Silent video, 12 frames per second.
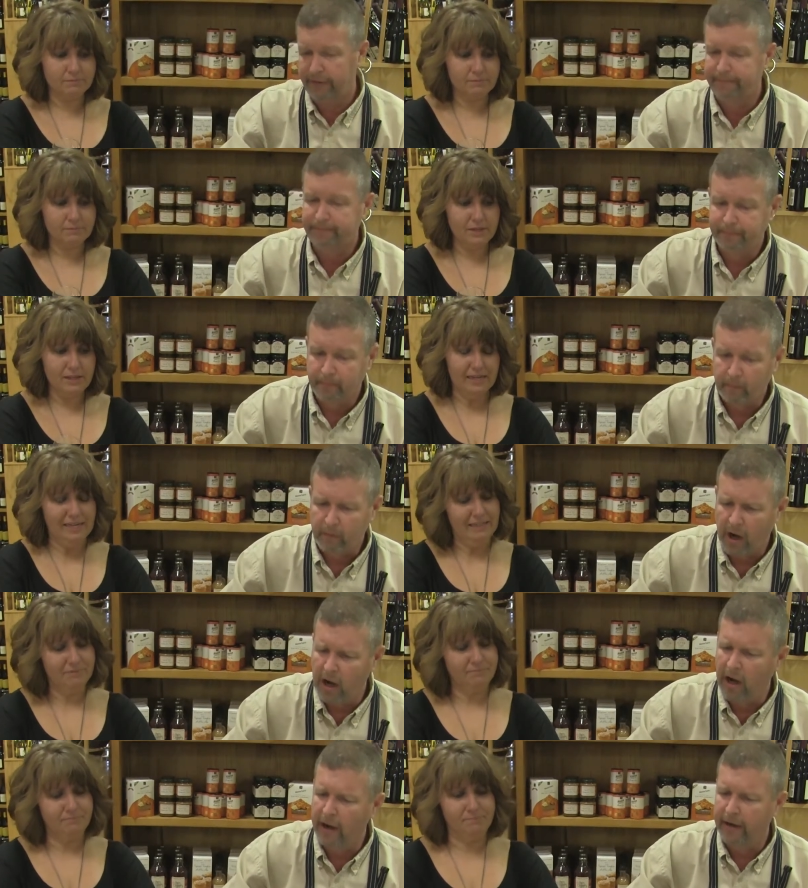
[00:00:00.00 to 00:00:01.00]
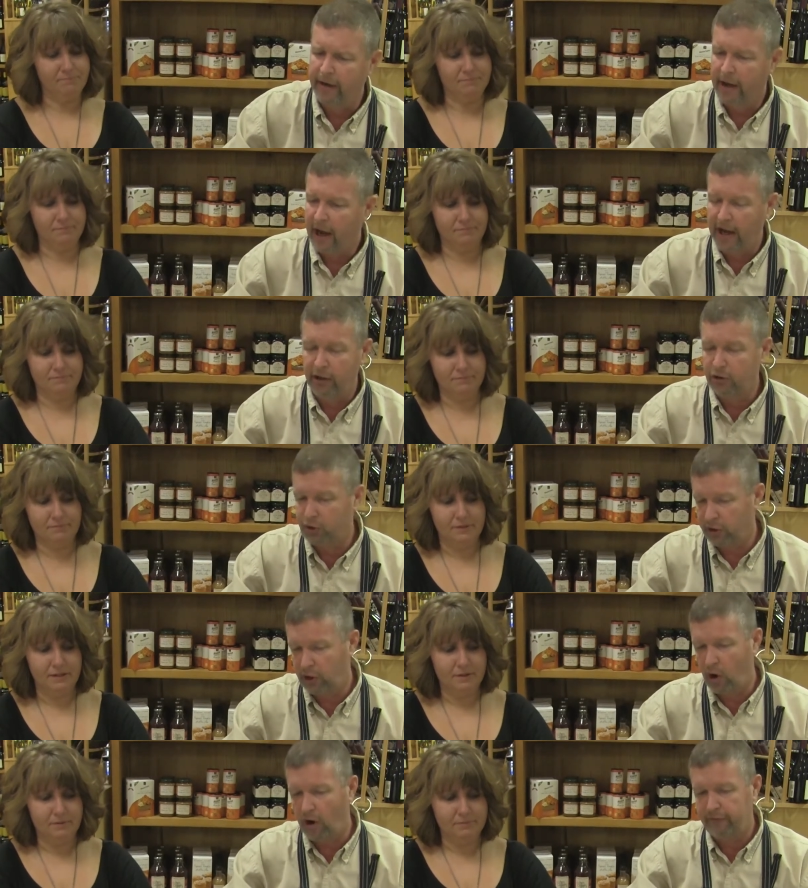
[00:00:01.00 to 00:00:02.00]
Speaker 1: it. Uh, I don't
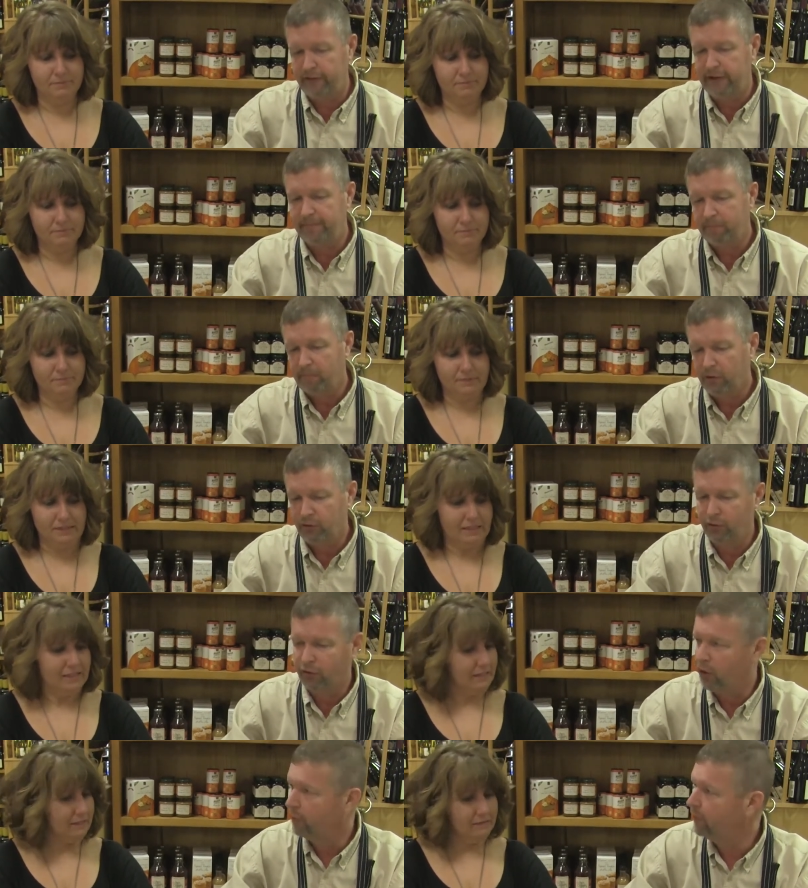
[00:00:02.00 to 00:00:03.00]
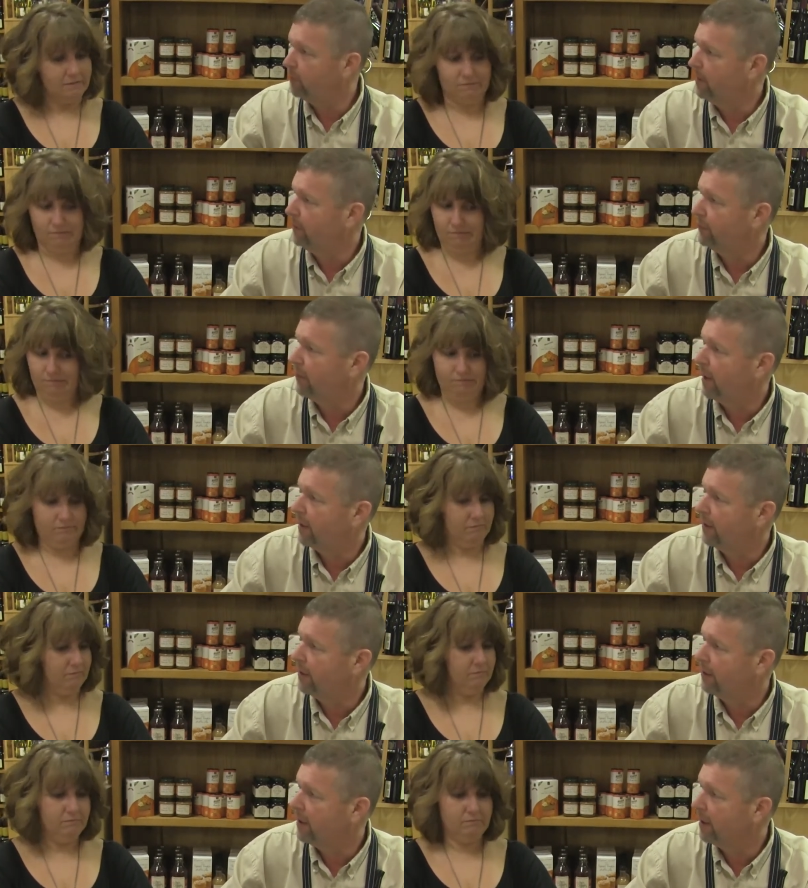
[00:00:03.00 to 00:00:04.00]
drink coffee, so it's hard for me to say I
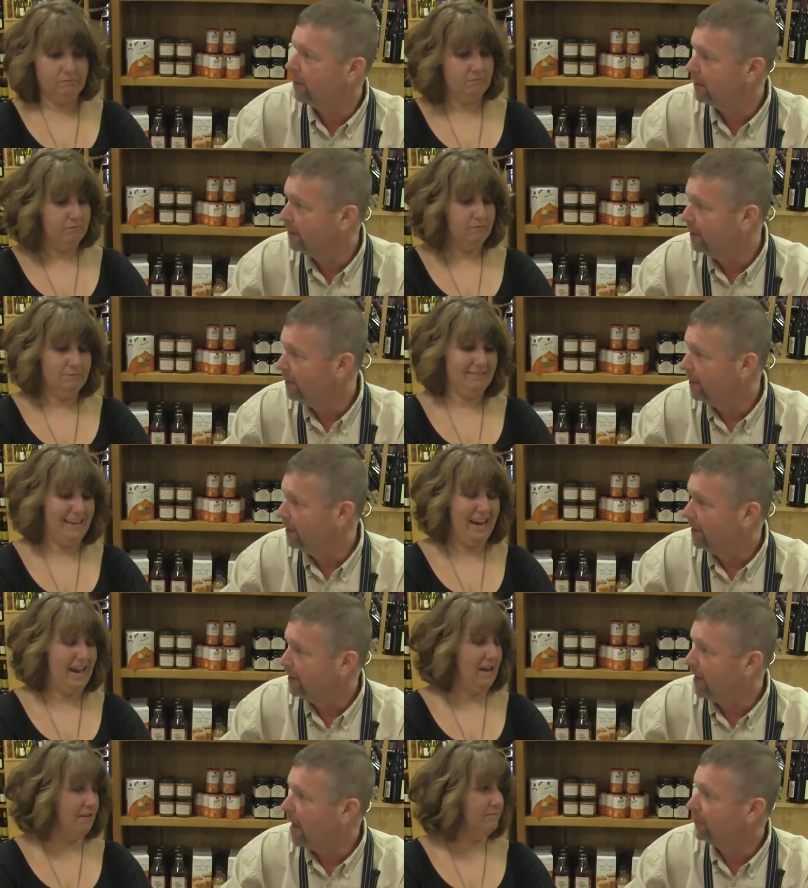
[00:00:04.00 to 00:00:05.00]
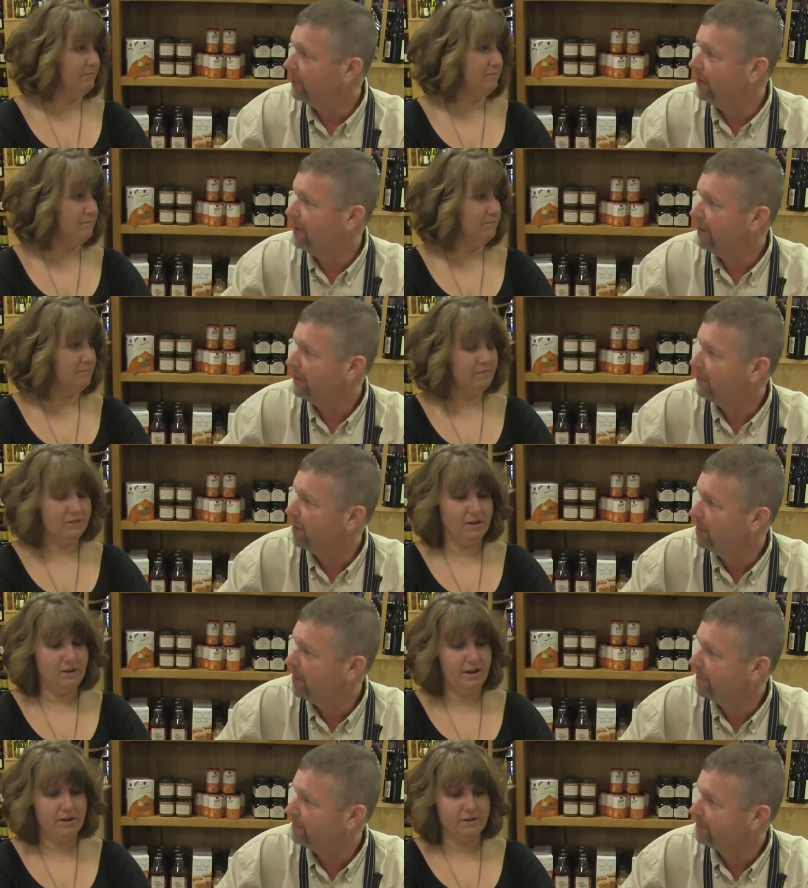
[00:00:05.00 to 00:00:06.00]
get a lot of latte from no, it.
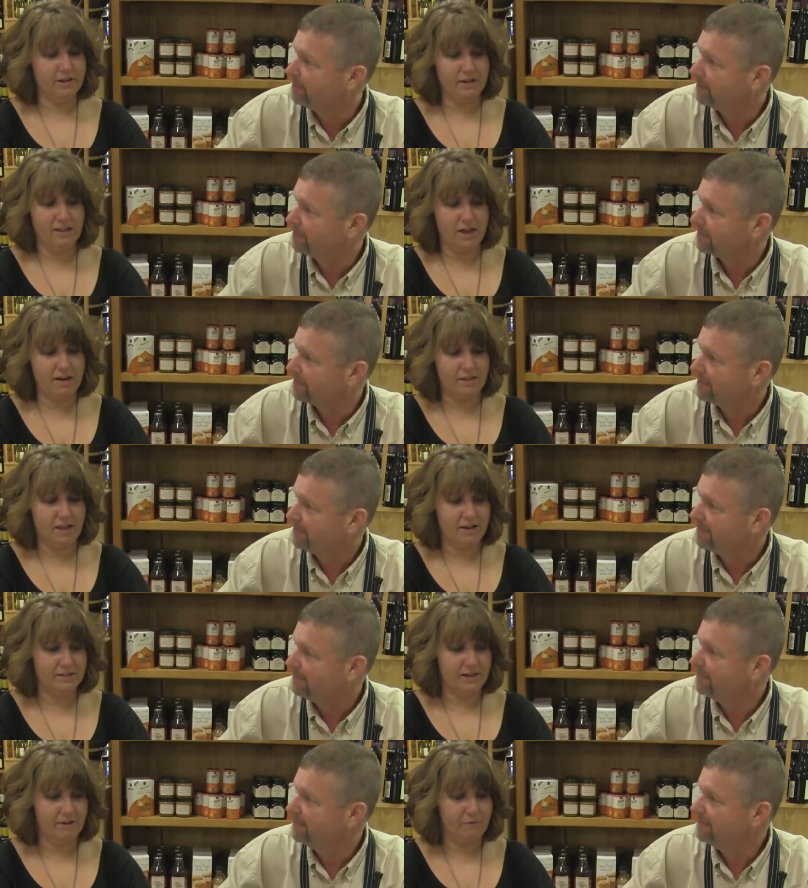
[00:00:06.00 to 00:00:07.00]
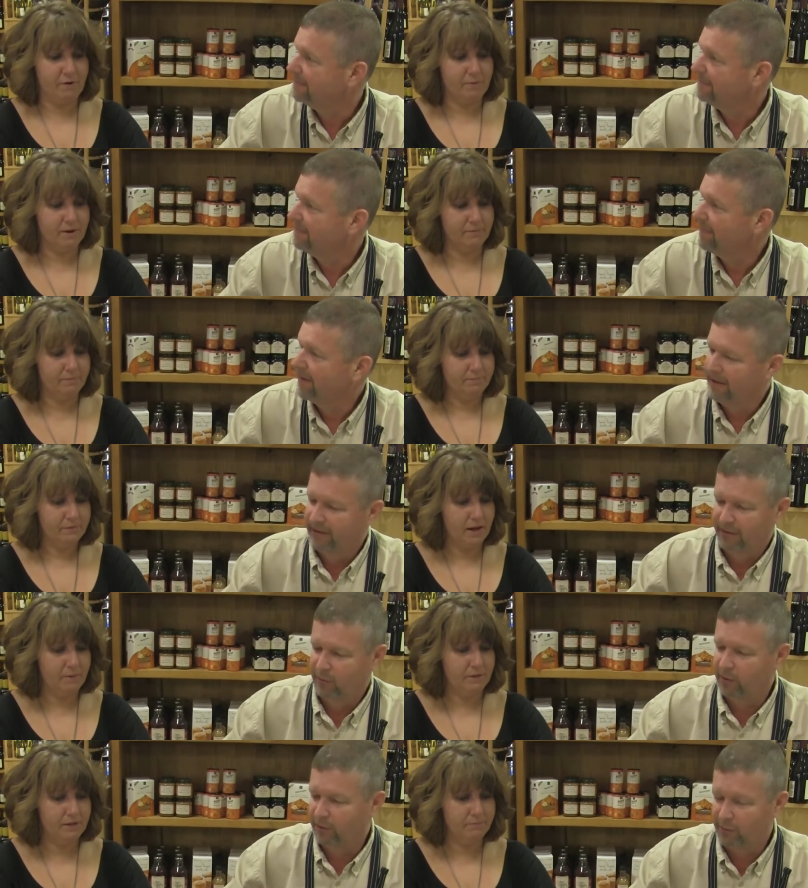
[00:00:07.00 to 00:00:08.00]
No,
Speaker 2: I don't get a lot of latte from it.
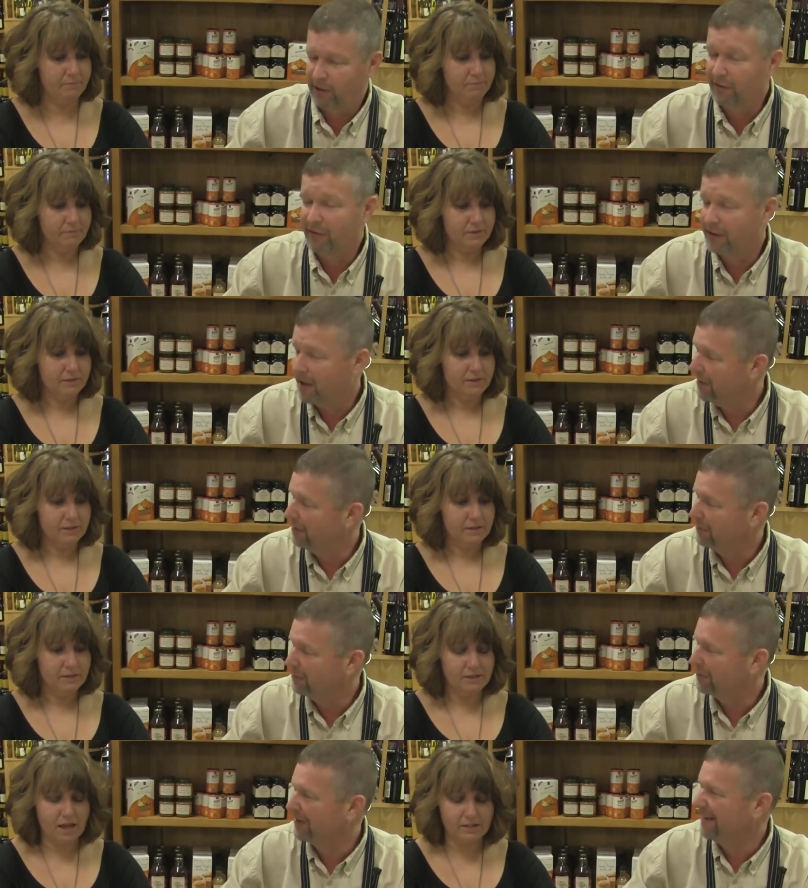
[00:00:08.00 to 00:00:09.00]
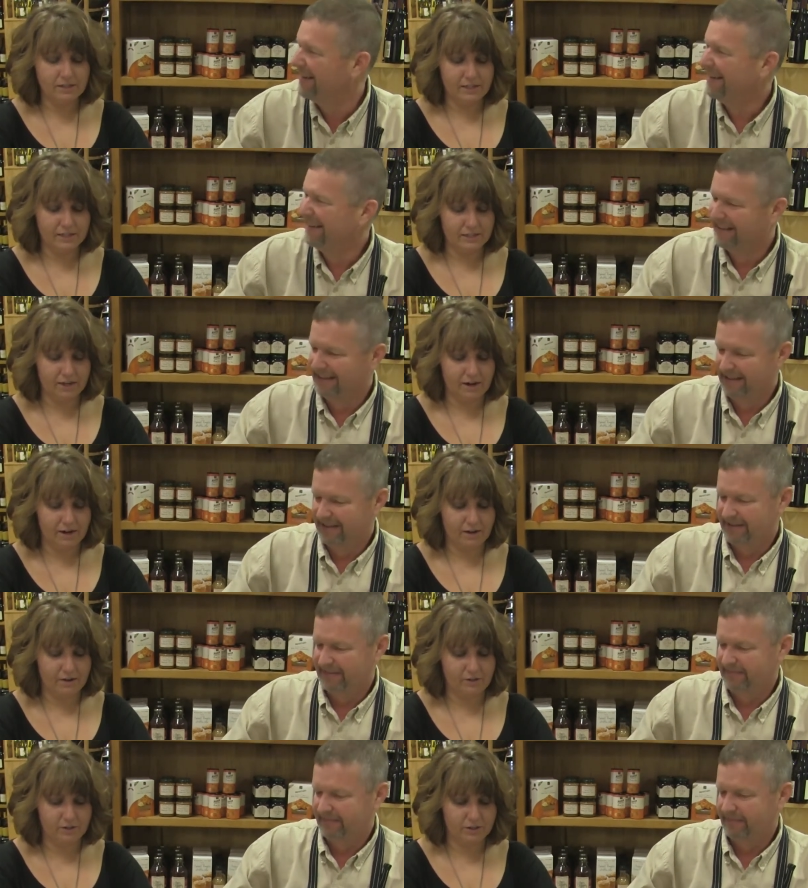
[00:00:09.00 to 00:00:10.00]
I mean, whatever that is. Lattes
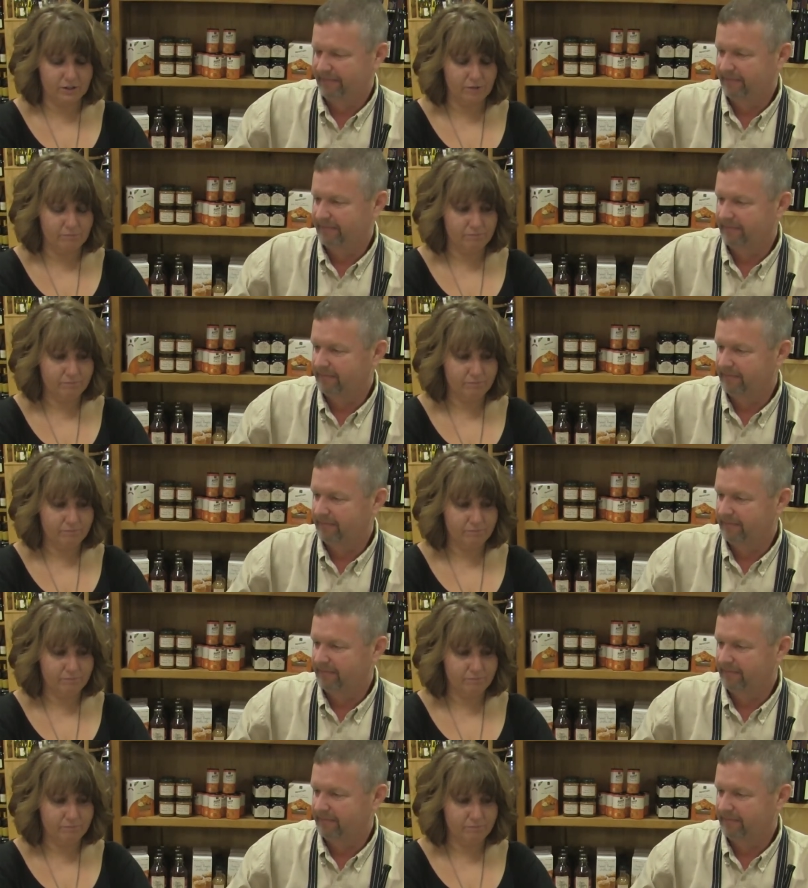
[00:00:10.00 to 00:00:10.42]
are just a,